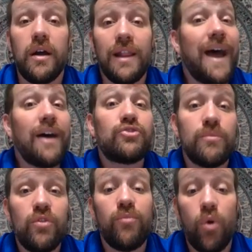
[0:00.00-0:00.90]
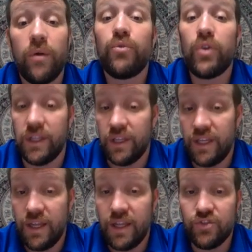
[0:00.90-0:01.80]
allowed to move more freely.
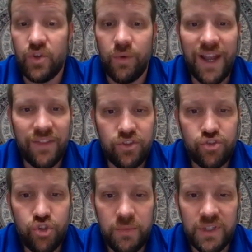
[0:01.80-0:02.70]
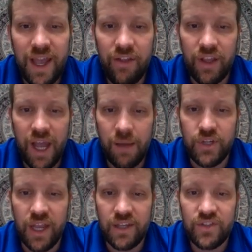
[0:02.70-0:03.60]
And so we've got these two metallic
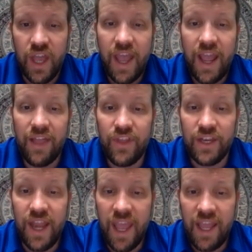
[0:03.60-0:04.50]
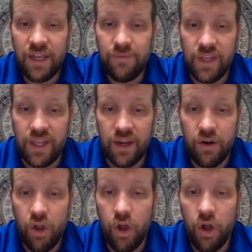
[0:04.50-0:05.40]
objects, and the negative
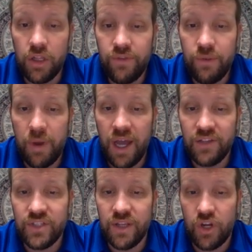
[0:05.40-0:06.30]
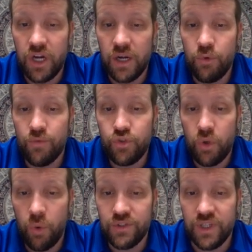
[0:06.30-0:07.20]
here, all of the positives are going to move
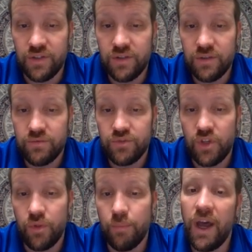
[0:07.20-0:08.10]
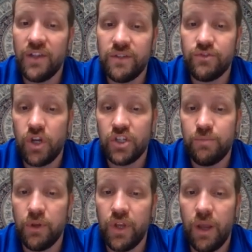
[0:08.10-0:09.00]
towards it. So the positive charge
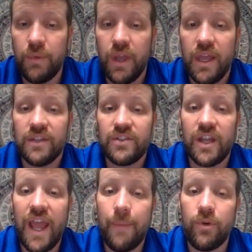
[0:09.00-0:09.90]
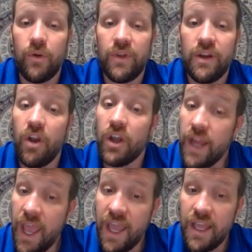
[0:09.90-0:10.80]
buildup is going to happen over here
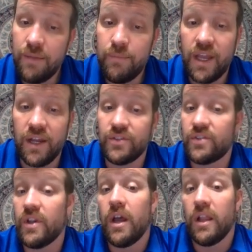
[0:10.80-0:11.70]
on A because